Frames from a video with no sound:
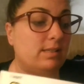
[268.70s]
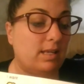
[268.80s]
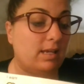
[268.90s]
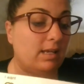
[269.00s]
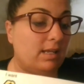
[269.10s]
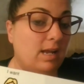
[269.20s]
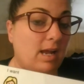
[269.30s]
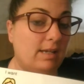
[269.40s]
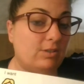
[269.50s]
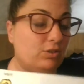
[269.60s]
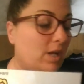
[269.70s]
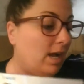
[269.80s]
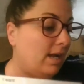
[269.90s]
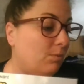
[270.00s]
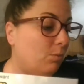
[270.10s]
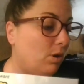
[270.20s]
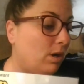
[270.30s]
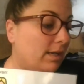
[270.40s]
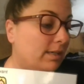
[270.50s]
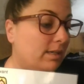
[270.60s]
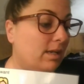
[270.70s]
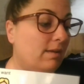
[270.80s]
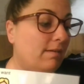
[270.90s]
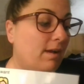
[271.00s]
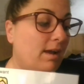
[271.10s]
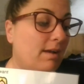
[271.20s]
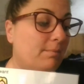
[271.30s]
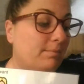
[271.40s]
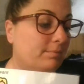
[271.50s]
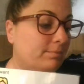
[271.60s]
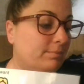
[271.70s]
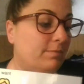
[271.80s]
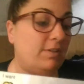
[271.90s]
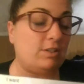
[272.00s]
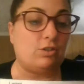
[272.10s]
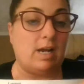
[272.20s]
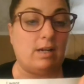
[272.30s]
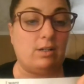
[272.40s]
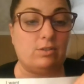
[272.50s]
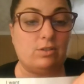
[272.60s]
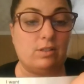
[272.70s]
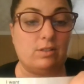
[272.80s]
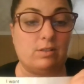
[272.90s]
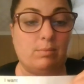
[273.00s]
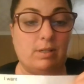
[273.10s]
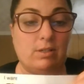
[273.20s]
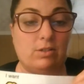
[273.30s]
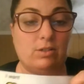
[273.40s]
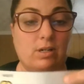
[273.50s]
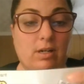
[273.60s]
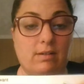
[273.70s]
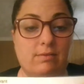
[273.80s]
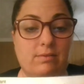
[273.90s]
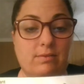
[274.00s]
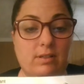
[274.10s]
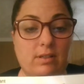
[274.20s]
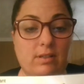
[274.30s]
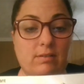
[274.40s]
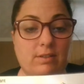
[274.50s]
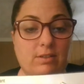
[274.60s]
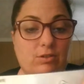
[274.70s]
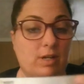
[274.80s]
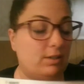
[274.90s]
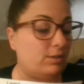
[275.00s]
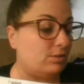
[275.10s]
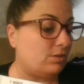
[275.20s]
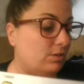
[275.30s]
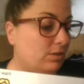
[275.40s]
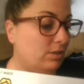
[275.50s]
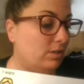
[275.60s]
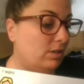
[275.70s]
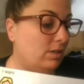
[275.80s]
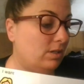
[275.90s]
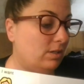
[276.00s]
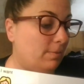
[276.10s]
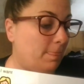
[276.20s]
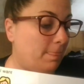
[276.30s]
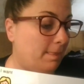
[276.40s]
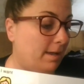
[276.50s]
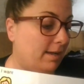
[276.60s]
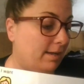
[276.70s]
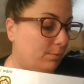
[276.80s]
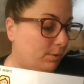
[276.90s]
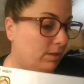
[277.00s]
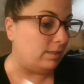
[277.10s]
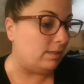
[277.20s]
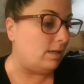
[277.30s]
the I want fish crackers, and there's a picture of fish crackers. I want,